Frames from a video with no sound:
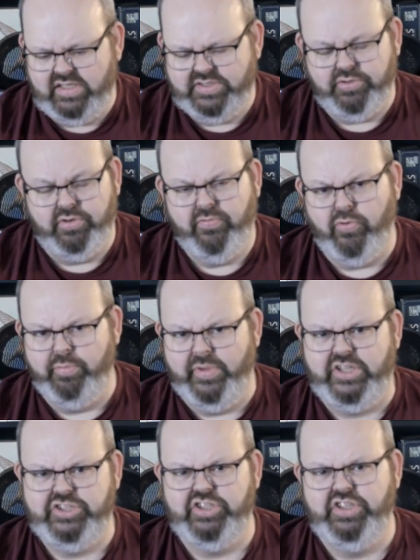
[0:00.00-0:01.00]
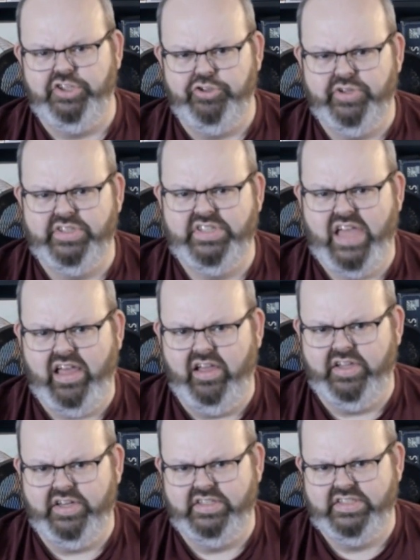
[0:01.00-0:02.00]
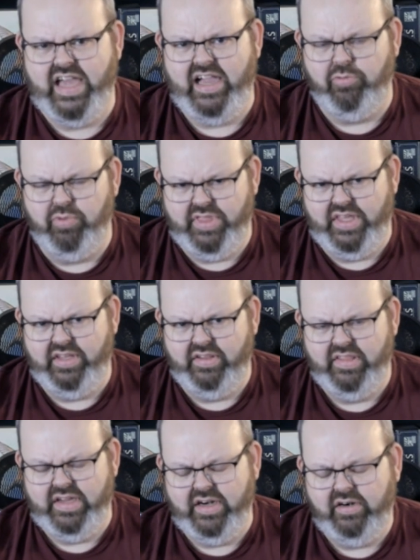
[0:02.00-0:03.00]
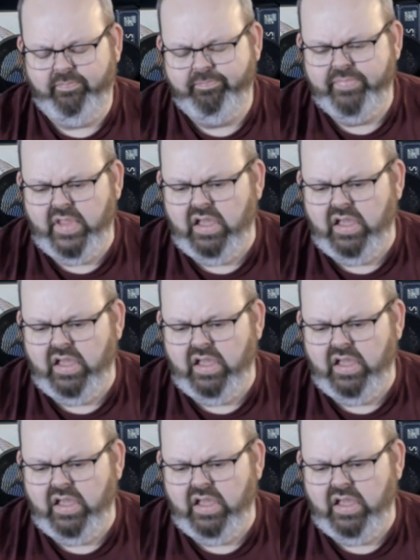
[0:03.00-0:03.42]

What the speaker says: sort of formation that you can attack within there.